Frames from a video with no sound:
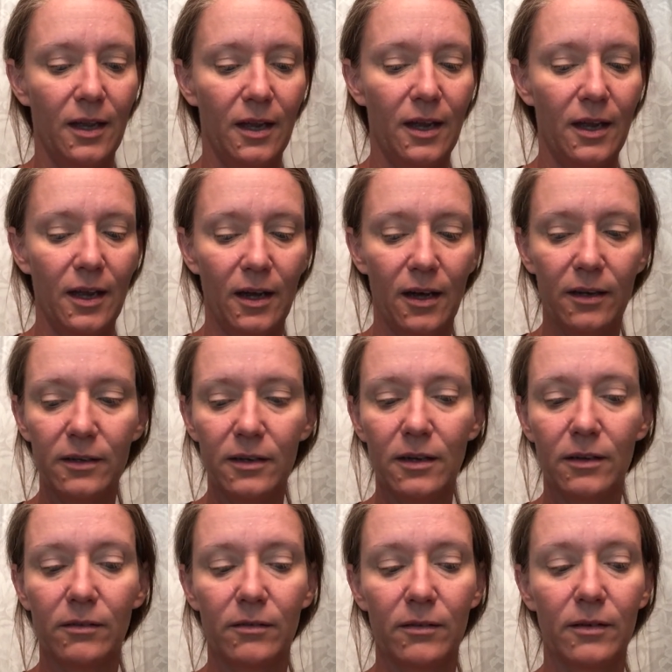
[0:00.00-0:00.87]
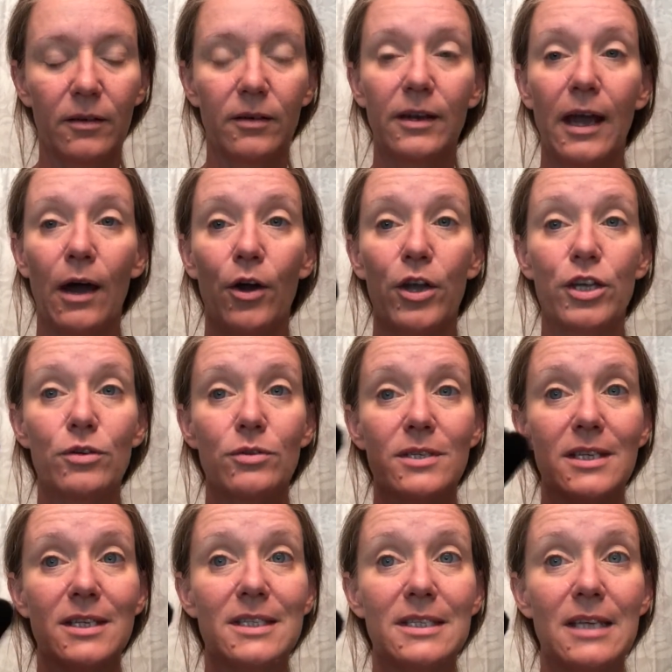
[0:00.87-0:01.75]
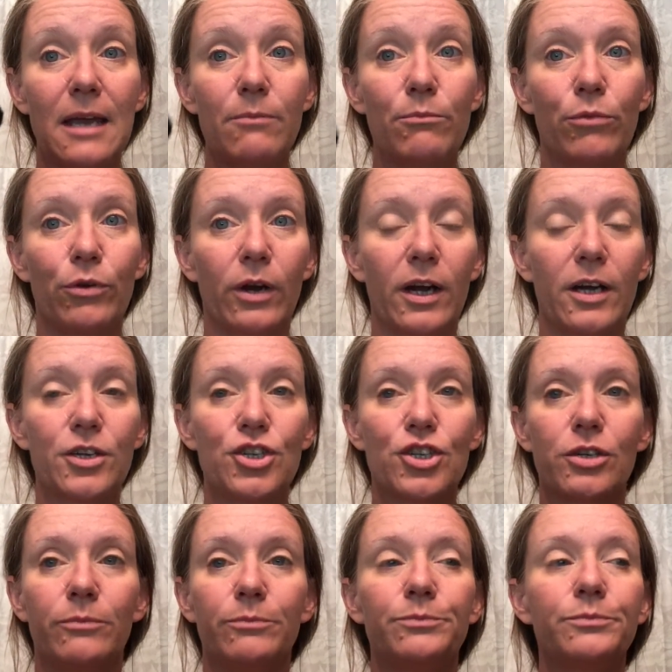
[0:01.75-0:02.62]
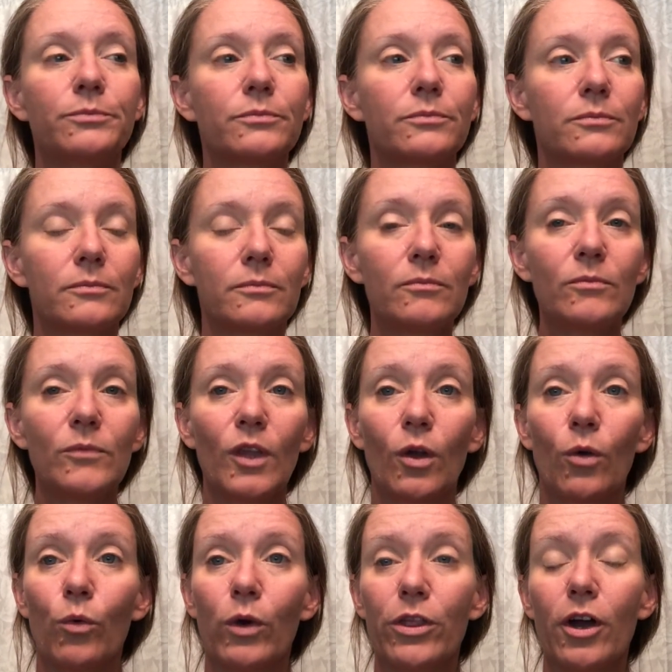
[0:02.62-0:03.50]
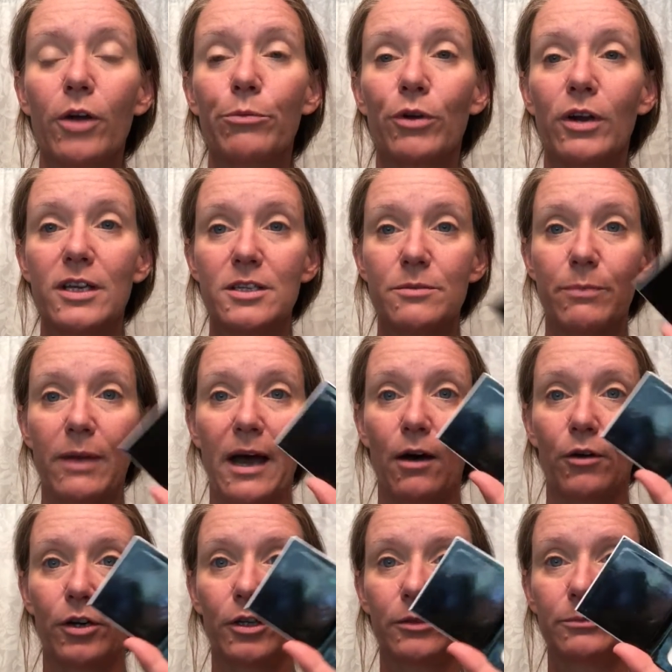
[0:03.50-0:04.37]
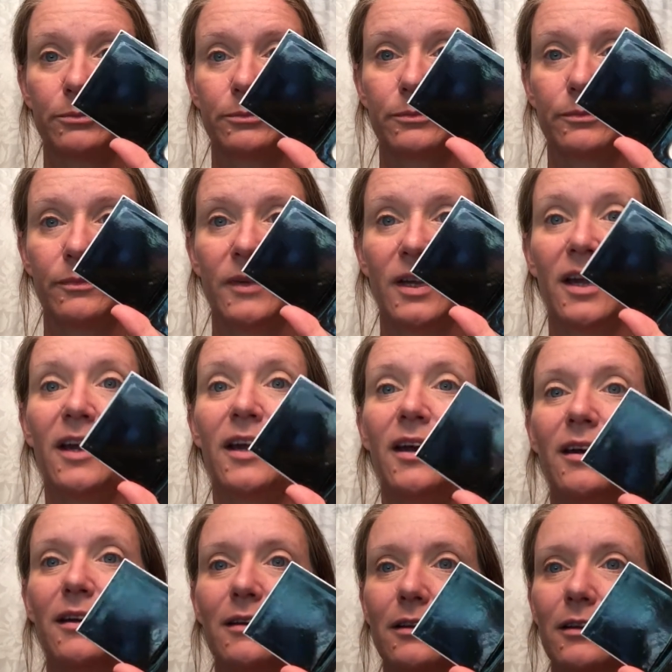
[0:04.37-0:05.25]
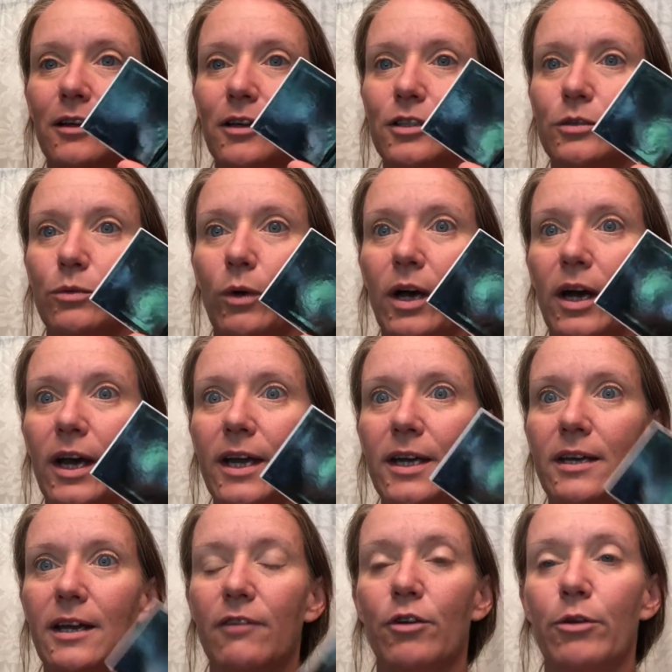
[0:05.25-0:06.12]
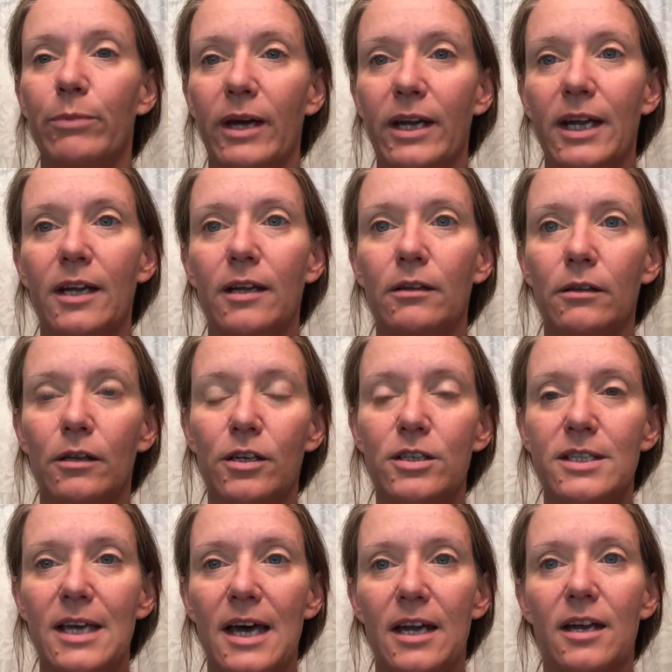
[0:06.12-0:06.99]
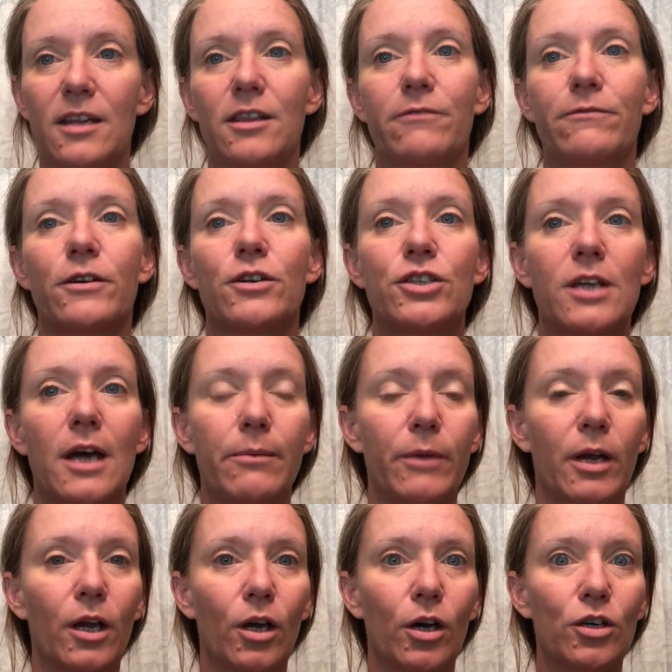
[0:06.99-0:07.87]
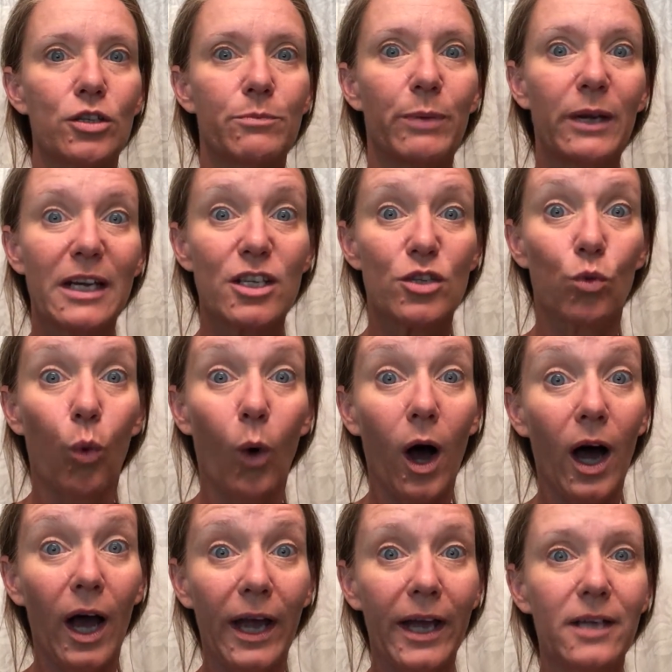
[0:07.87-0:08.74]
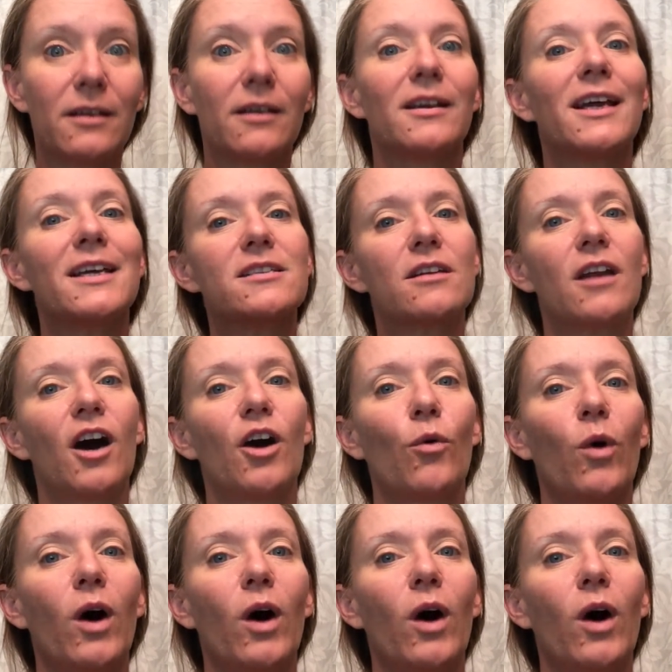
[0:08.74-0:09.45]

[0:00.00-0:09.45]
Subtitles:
And now I use the same brush with our pressed powder. Looks white, everybody looks at it the first time and goes, but it's white. It's not